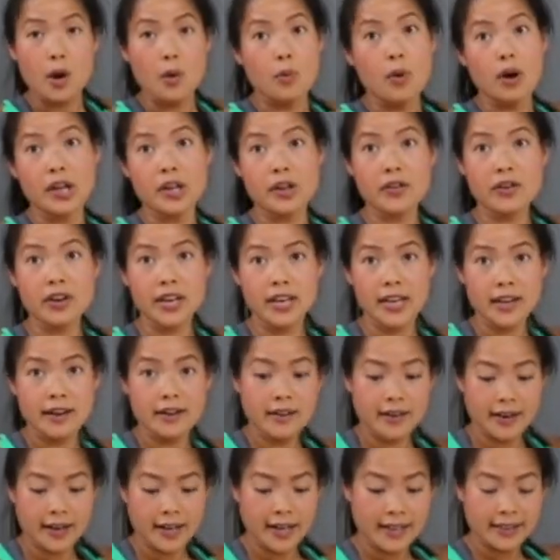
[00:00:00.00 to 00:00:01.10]
While you're
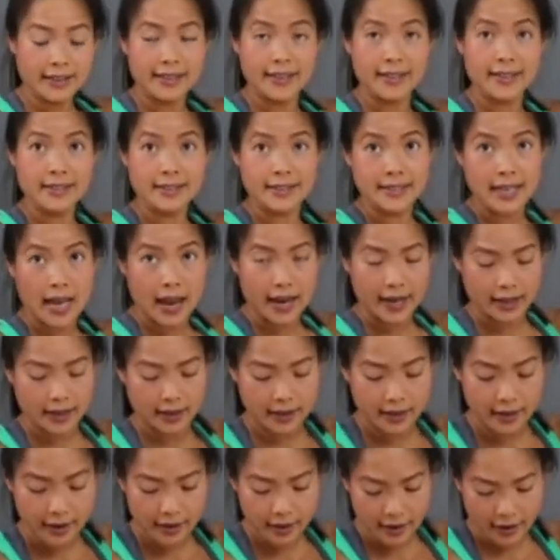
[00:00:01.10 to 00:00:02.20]
here, hit this side
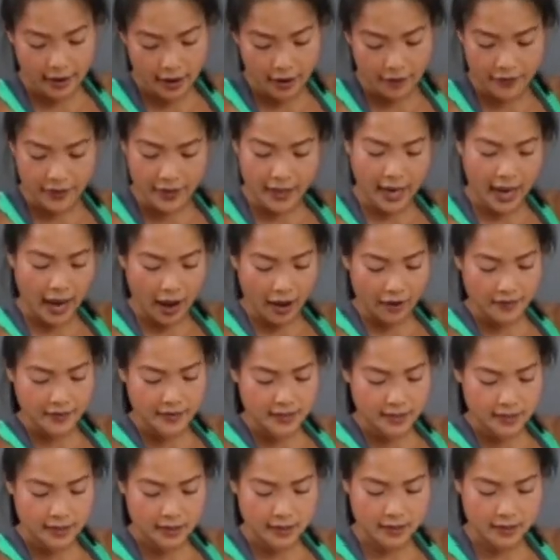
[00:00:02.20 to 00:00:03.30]
of the calves.